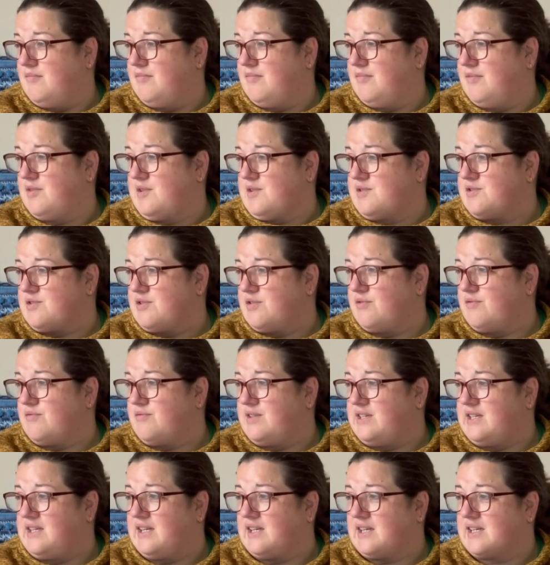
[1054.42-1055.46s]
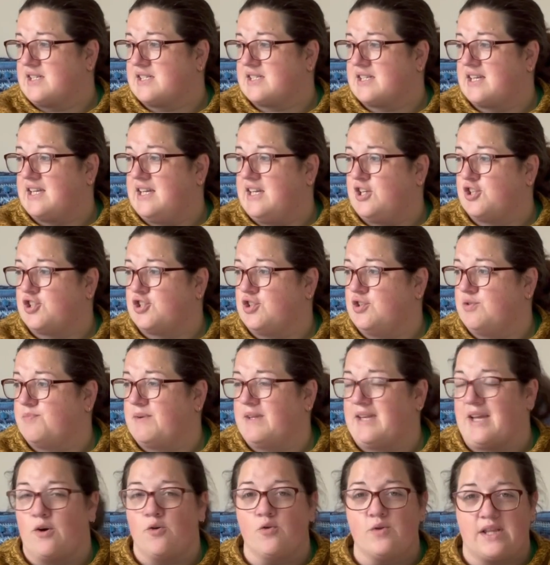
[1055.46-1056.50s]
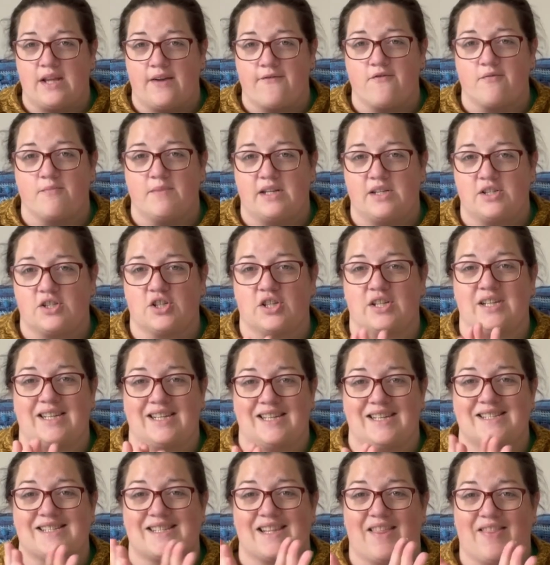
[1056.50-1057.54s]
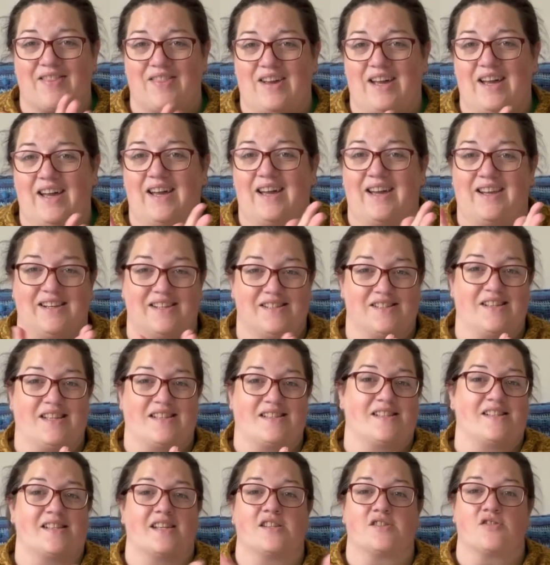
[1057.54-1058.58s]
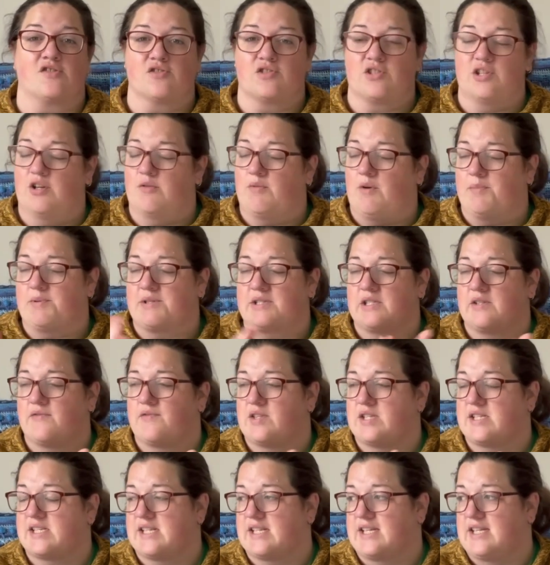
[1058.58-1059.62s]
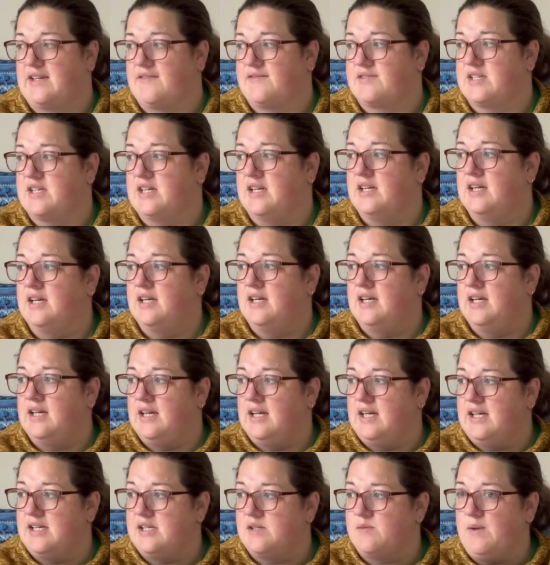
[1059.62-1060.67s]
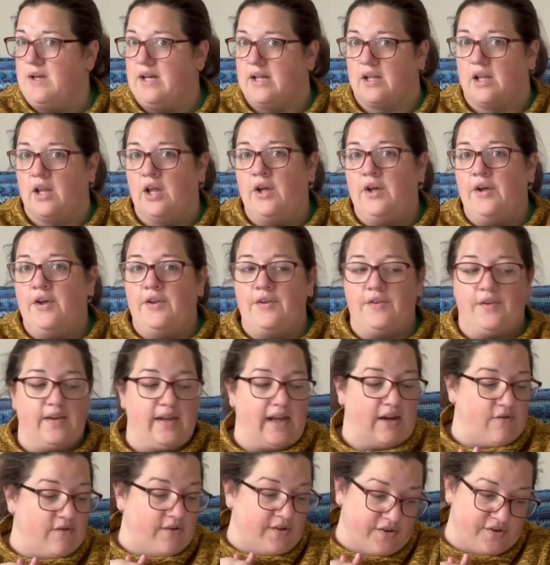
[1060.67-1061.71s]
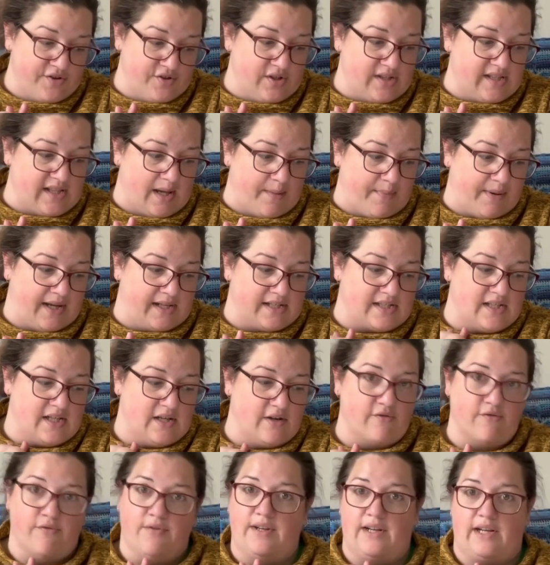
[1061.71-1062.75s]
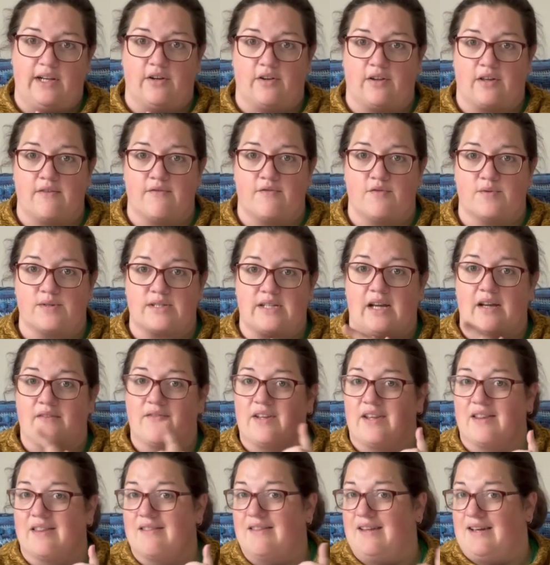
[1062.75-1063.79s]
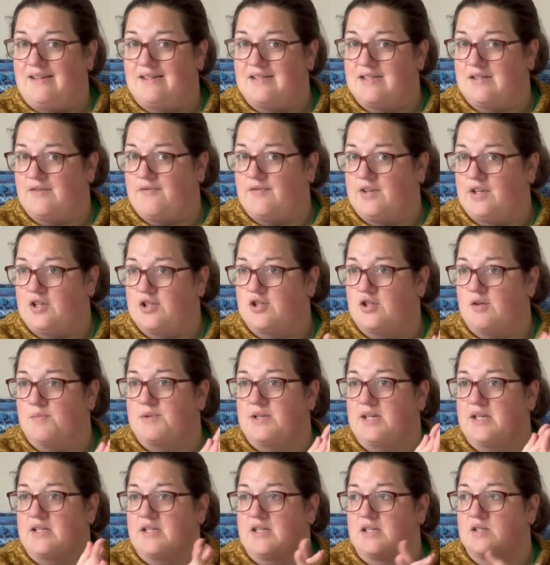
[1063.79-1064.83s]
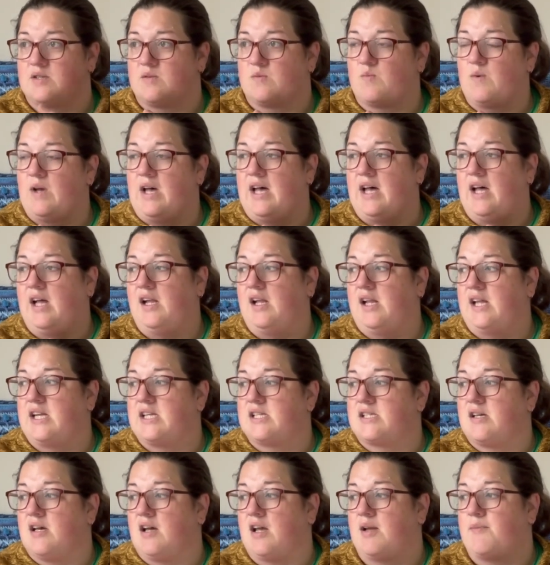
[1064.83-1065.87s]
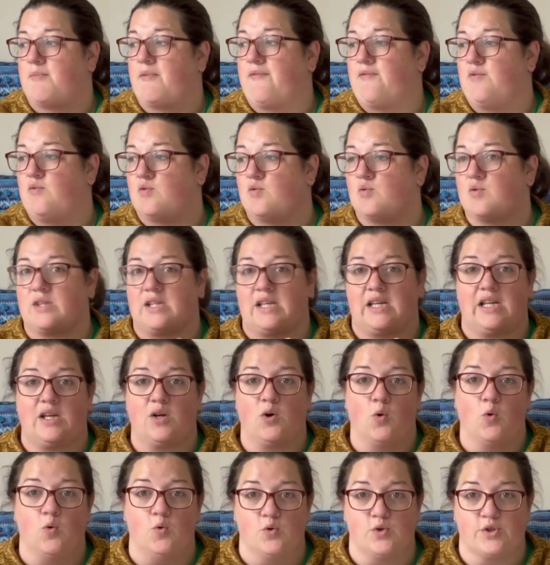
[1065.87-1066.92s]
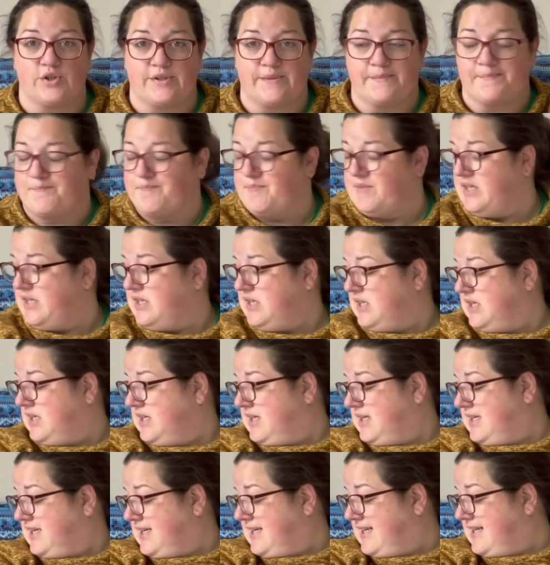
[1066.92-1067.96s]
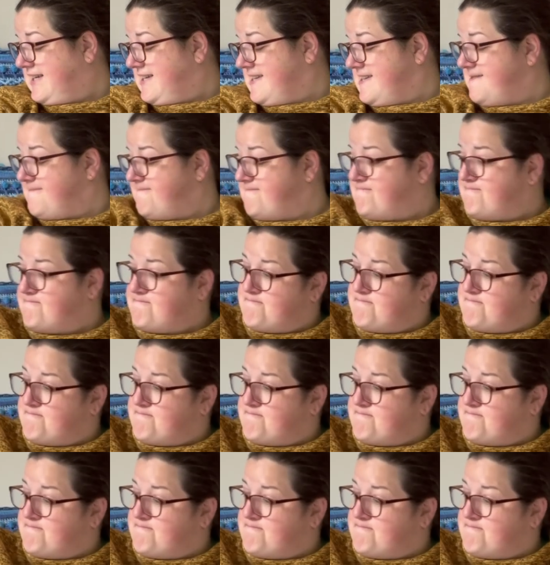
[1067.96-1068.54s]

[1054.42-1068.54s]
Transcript: So it's not really like it's an issue, but yeah, all the information is there, and it's, as I say, it's got two options for the sleeves as well. So yeah, we're enjoying that pattern, really looking forward to having that as a finished object as well in time for the autumn. And